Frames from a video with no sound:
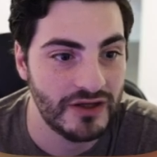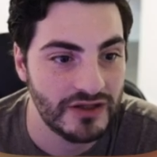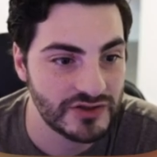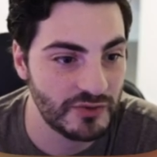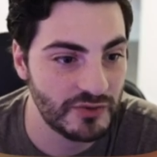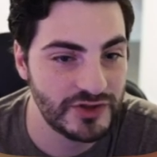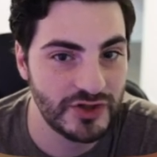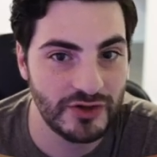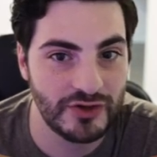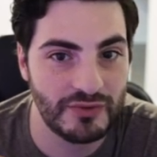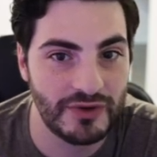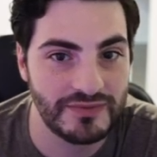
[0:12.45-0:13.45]
So once you're on
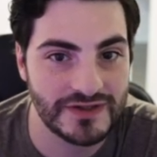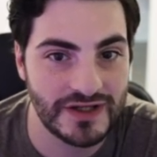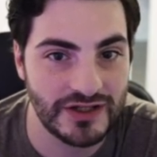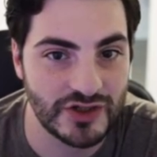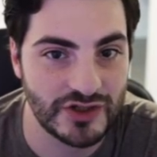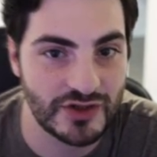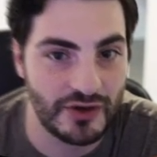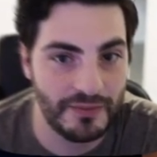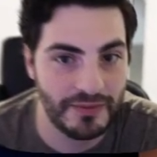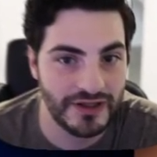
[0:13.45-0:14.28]
your website, just open the